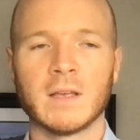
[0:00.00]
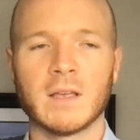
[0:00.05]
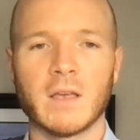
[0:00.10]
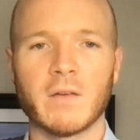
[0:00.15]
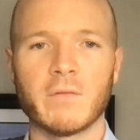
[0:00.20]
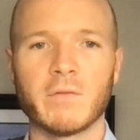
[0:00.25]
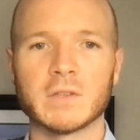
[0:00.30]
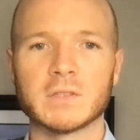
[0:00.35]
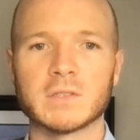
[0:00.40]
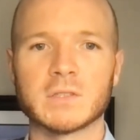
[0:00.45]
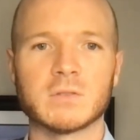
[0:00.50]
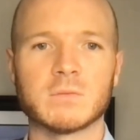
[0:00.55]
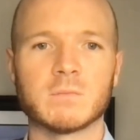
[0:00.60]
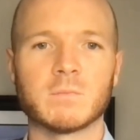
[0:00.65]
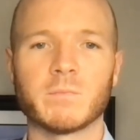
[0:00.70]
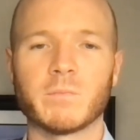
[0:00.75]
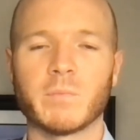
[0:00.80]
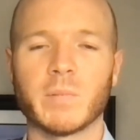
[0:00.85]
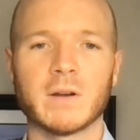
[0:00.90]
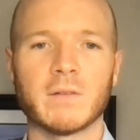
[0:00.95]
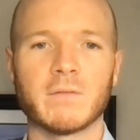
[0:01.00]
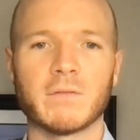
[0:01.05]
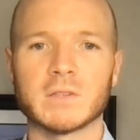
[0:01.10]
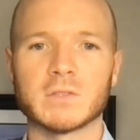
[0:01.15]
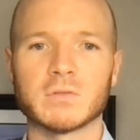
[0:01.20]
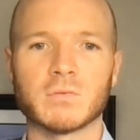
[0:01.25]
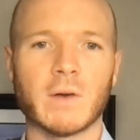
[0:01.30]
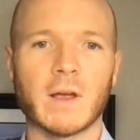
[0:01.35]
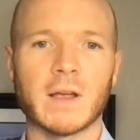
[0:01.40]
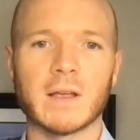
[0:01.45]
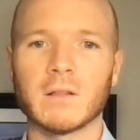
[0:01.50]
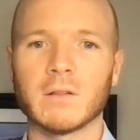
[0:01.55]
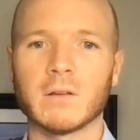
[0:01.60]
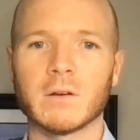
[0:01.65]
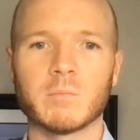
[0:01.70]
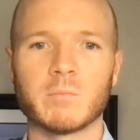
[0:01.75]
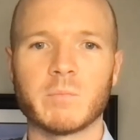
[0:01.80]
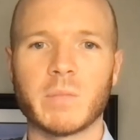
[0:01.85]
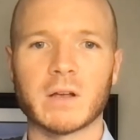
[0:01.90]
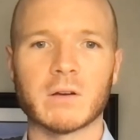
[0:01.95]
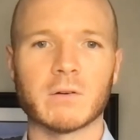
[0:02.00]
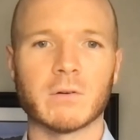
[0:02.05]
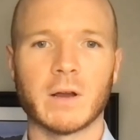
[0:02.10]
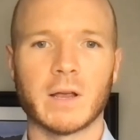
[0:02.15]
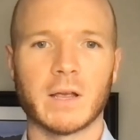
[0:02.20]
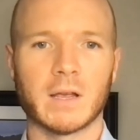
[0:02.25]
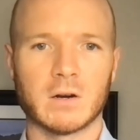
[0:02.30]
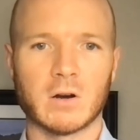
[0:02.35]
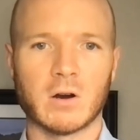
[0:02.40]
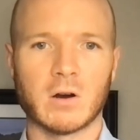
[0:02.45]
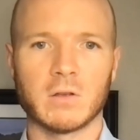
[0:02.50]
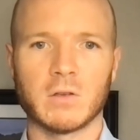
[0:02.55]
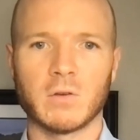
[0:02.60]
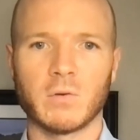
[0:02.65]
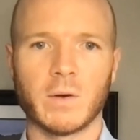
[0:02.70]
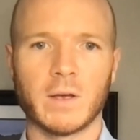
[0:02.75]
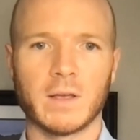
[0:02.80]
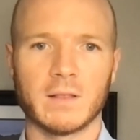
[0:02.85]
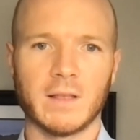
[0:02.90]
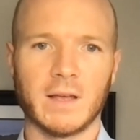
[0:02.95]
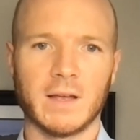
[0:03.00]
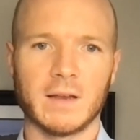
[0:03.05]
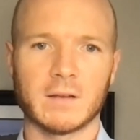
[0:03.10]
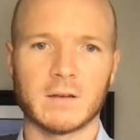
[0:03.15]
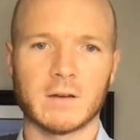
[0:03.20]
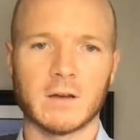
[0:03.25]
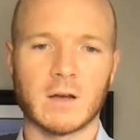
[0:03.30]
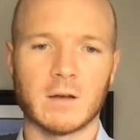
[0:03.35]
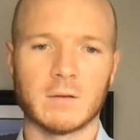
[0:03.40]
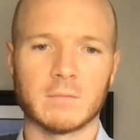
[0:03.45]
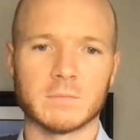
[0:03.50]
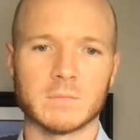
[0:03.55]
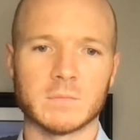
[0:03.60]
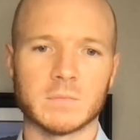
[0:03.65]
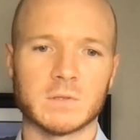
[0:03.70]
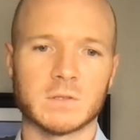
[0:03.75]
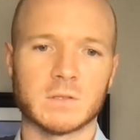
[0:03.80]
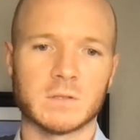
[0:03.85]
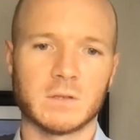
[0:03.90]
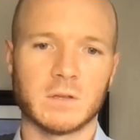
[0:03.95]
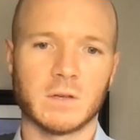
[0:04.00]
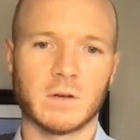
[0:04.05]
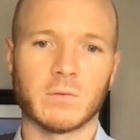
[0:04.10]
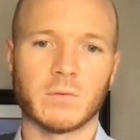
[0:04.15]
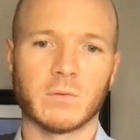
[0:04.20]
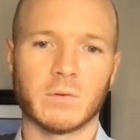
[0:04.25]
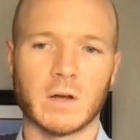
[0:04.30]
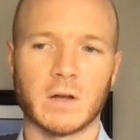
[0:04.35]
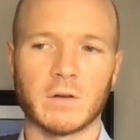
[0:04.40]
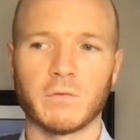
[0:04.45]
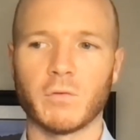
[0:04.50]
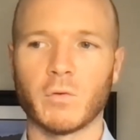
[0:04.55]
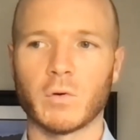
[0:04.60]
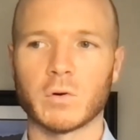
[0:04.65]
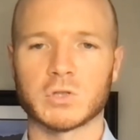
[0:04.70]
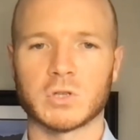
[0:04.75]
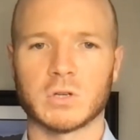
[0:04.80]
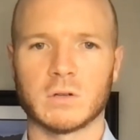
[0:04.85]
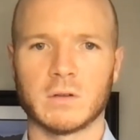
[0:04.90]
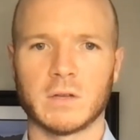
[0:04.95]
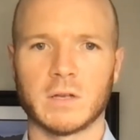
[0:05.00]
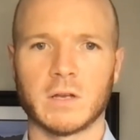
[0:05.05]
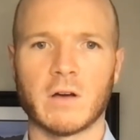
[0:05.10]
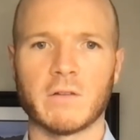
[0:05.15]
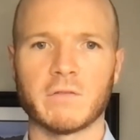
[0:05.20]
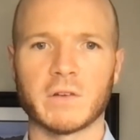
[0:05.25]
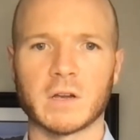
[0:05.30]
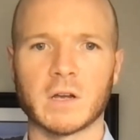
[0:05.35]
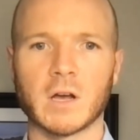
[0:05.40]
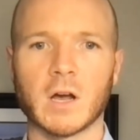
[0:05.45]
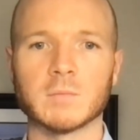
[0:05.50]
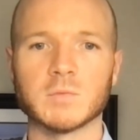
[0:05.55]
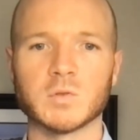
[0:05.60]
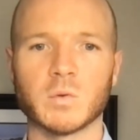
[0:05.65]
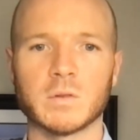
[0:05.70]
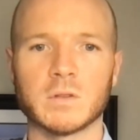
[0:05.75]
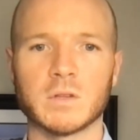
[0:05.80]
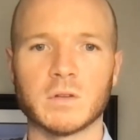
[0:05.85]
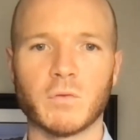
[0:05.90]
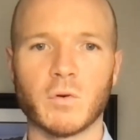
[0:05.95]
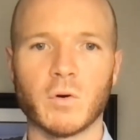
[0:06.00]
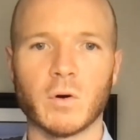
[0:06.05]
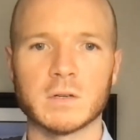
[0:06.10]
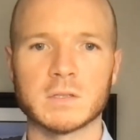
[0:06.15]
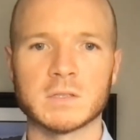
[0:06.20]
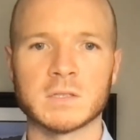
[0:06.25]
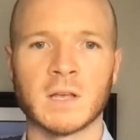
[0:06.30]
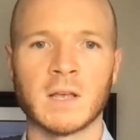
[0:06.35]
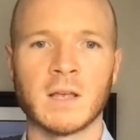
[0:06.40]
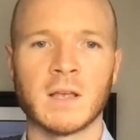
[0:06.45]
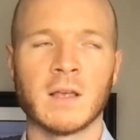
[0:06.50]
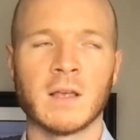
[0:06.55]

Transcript: If it's, but if it's regular bickering and arguing that comes, you know, unfortunately often comes with divorce,